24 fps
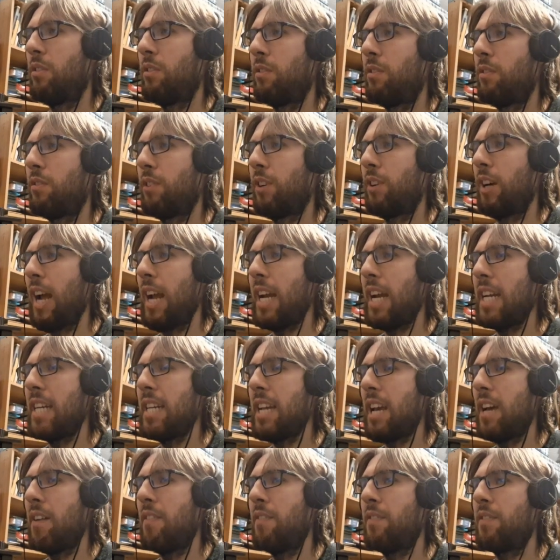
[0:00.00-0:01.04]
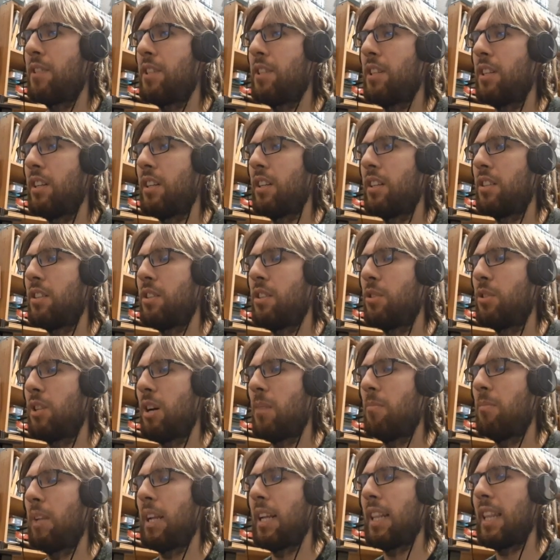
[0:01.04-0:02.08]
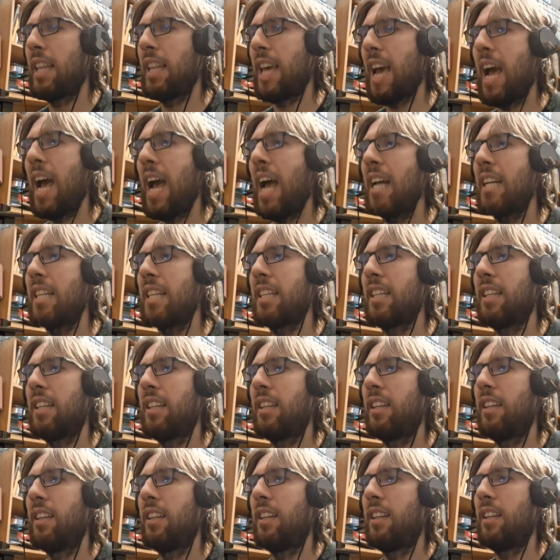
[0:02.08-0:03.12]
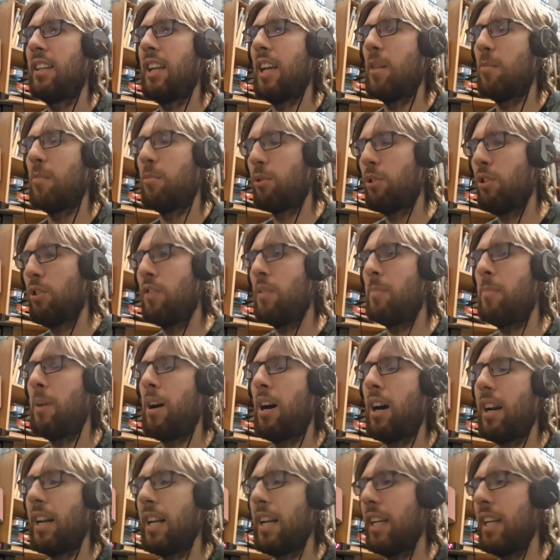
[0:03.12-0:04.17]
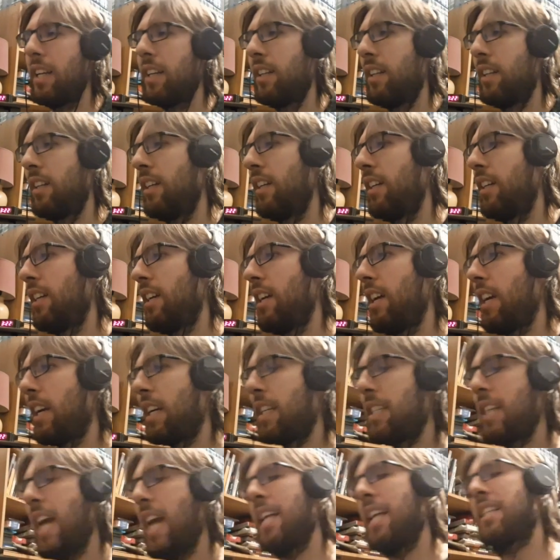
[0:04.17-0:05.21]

for any dev to do something like that and improve upon it, because